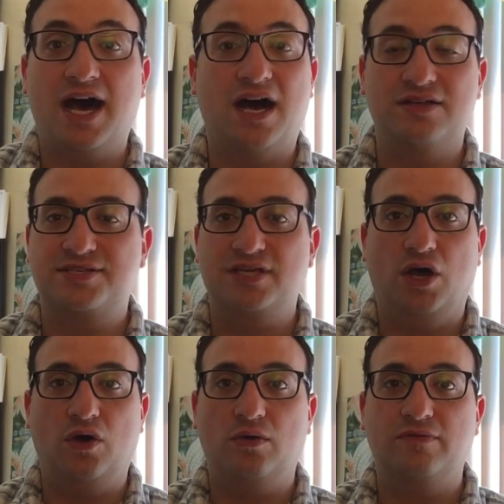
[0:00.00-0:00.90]

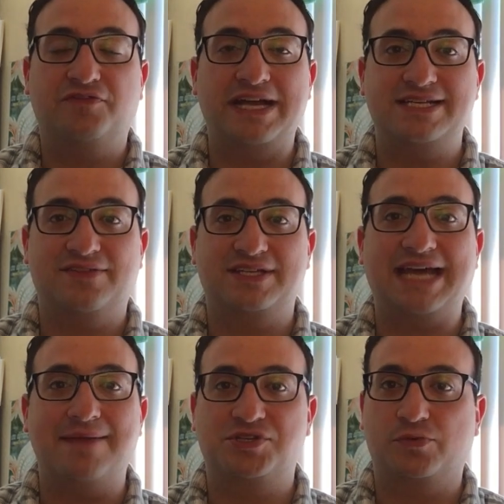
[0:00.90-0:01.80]
Also, finding the
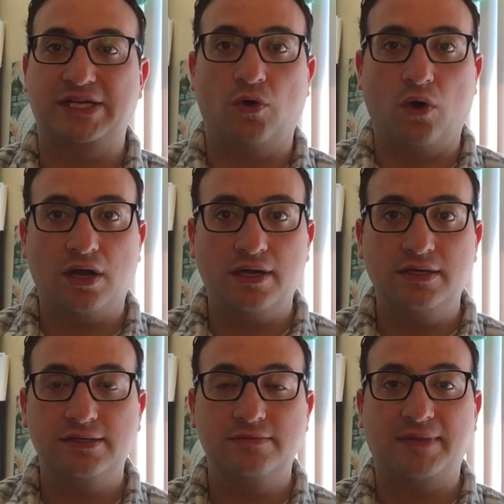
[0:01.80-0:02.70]
time to record.
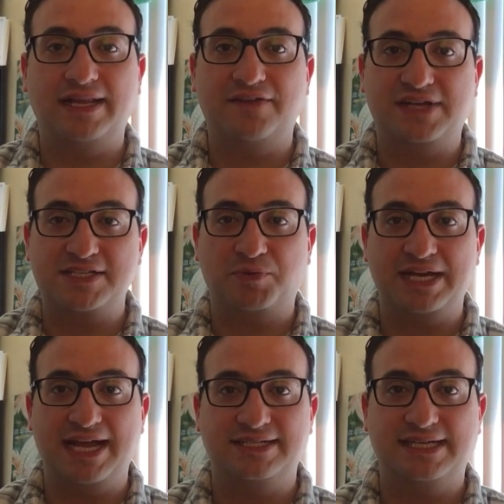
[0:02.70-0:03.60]
My life gets
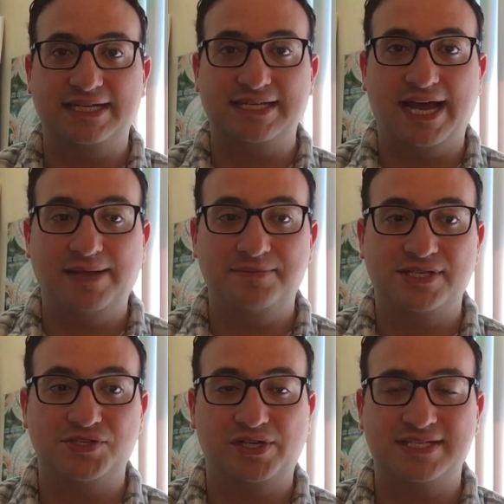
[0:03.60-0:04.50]
pretty hectic at times,
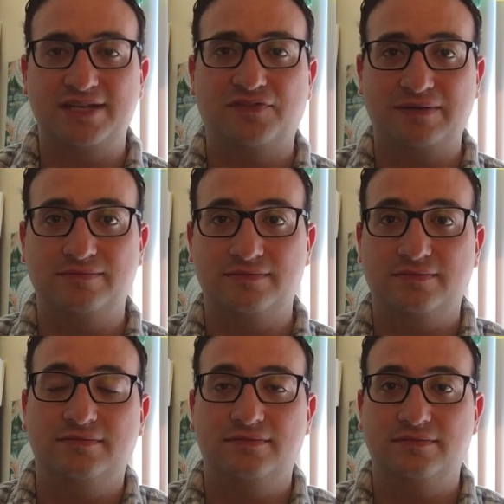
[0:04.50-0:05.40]
as you can see from,
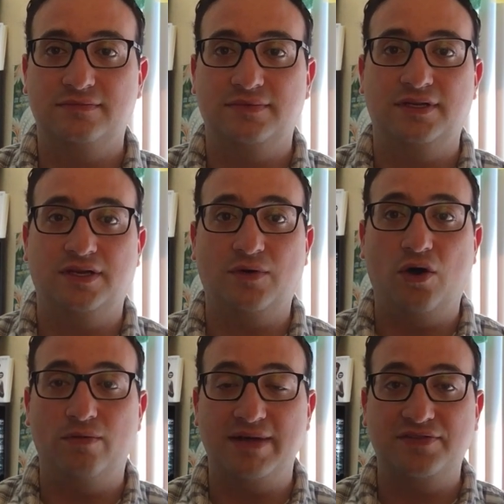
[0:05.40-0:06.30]
a
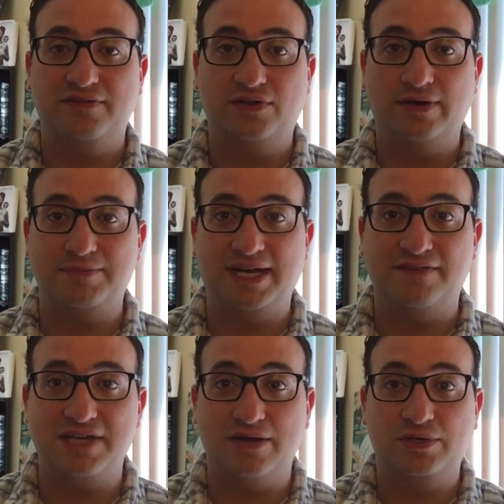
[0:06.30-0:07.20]
whole month going by
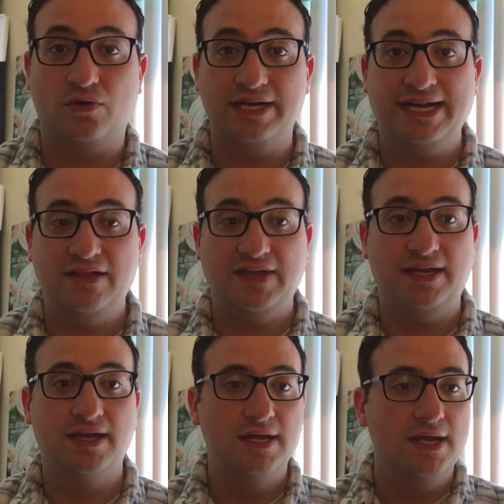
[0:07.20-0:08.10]
of not recording
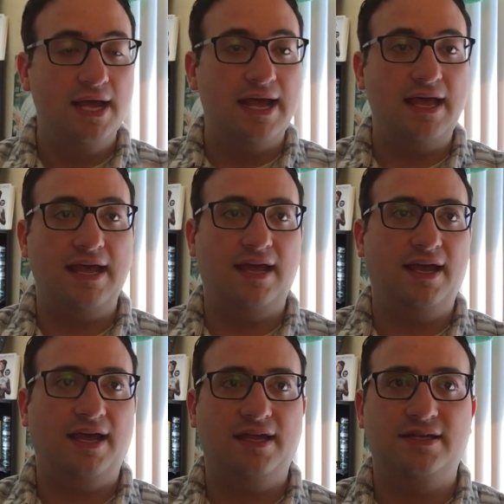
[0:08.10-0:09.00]
anything.
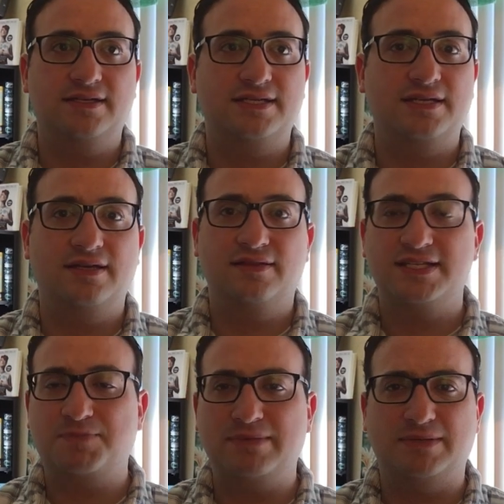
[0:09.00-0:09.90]
And
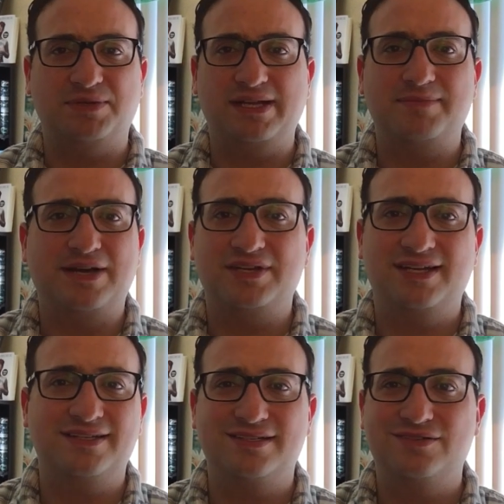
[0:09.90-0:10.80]
that's probably about
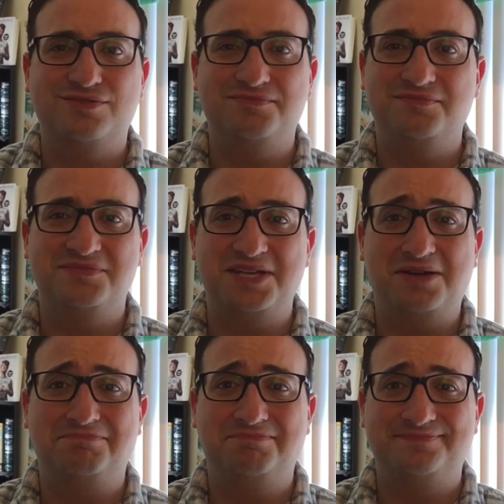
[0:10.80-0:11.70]
it.
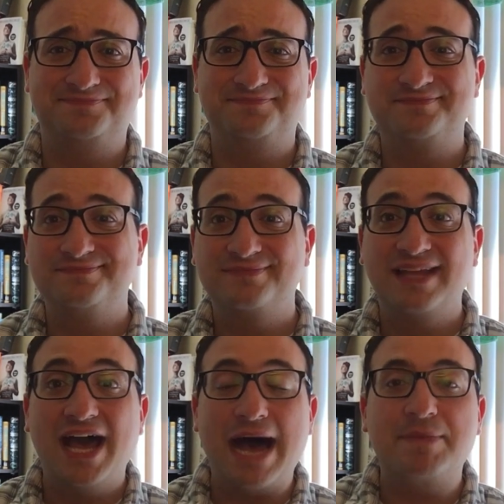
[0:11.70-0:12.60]
So,
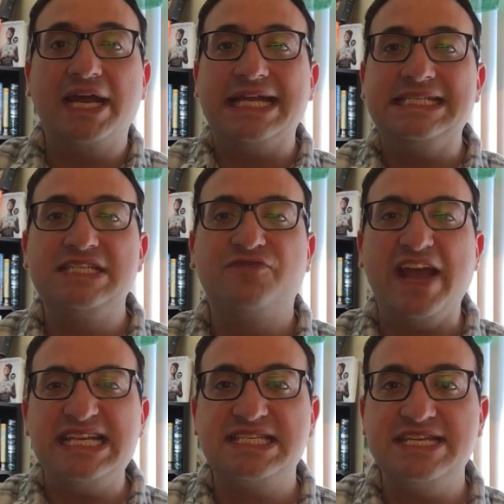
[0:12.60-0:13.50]
I'm gonna
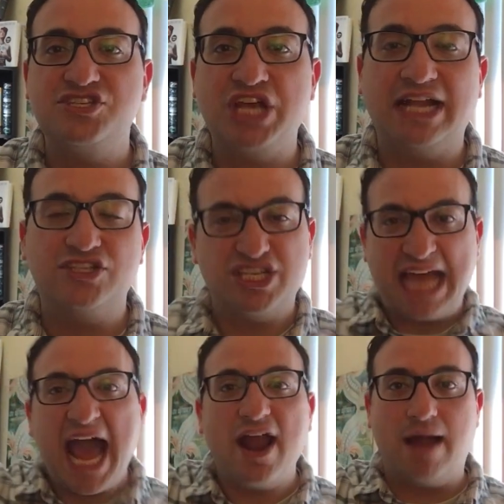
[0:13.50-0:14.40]
face these challenges
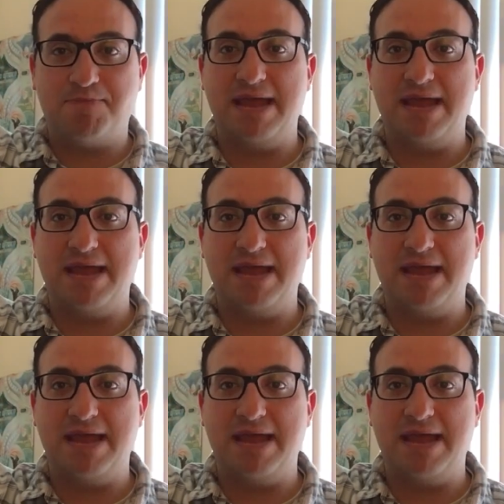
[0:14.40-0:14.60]
head on,